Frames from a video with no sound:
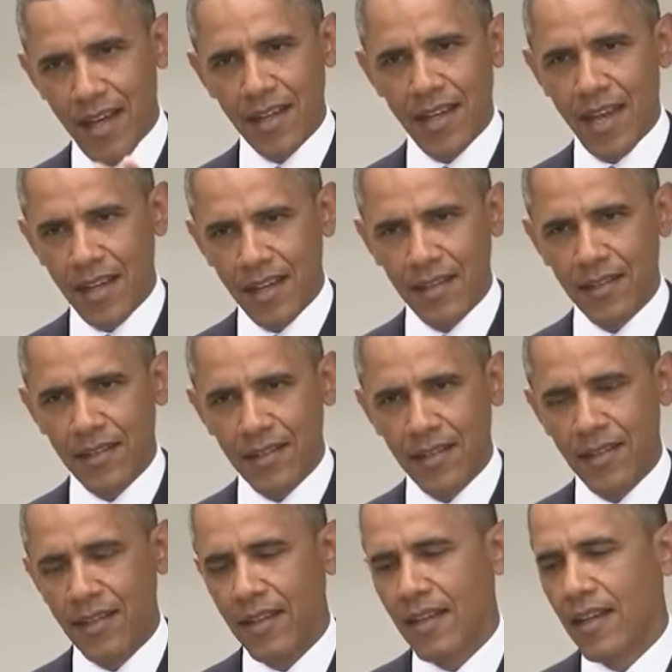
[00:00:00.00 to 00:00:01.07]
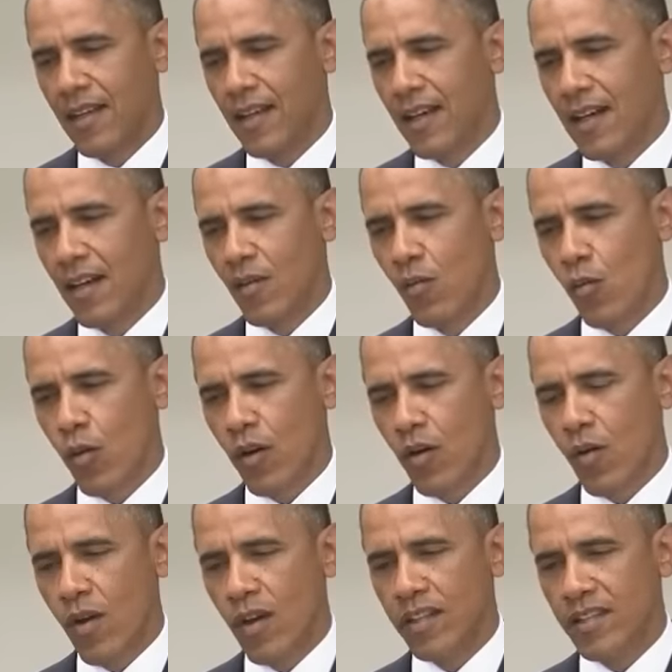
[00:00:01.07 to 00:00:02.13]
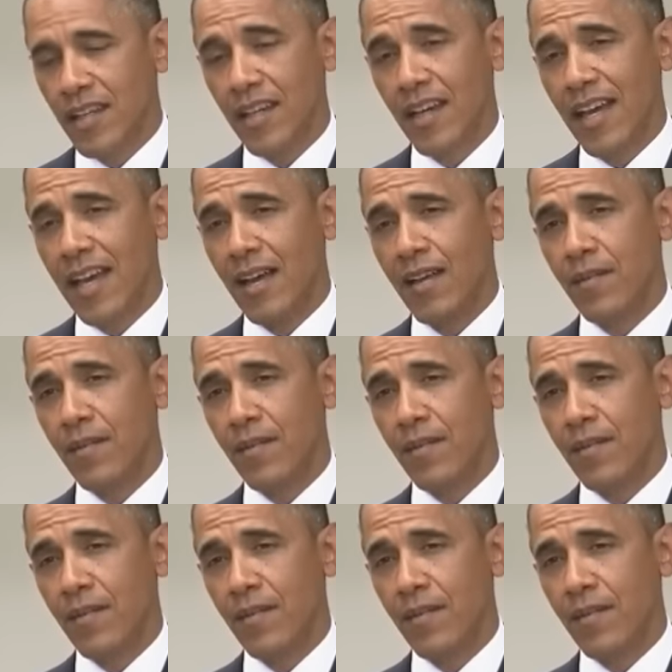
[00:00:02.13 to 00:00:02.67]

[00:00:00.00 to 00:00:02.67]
again. Uh, we're going to